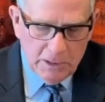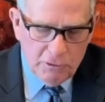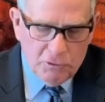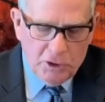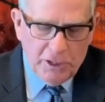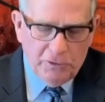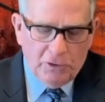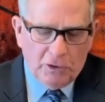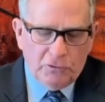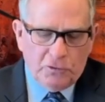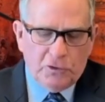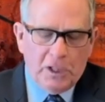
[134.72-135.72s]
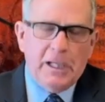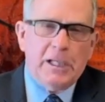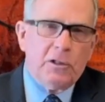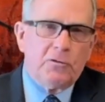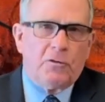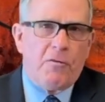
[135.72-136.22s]
Jesus
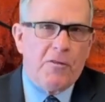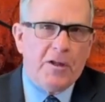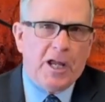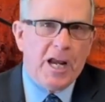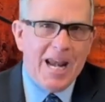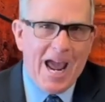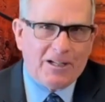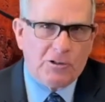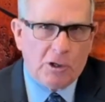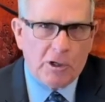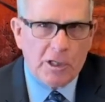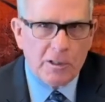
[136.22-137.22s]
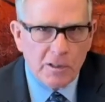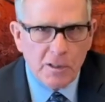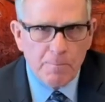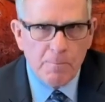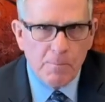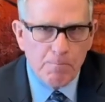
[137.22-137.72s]
is the connector
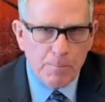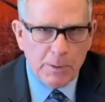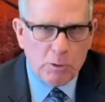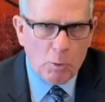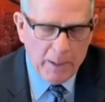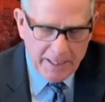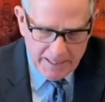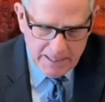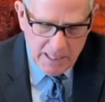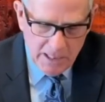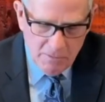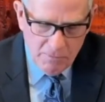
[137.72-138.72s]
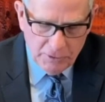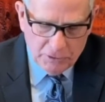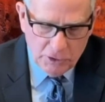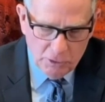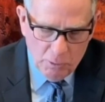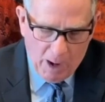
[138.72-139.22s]
between the
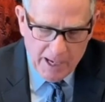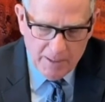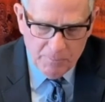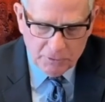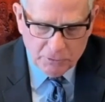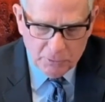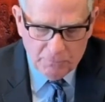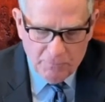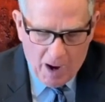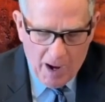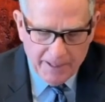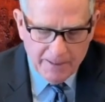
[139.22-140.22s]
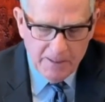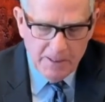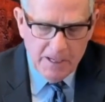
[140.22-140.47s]
two. I am the true vine.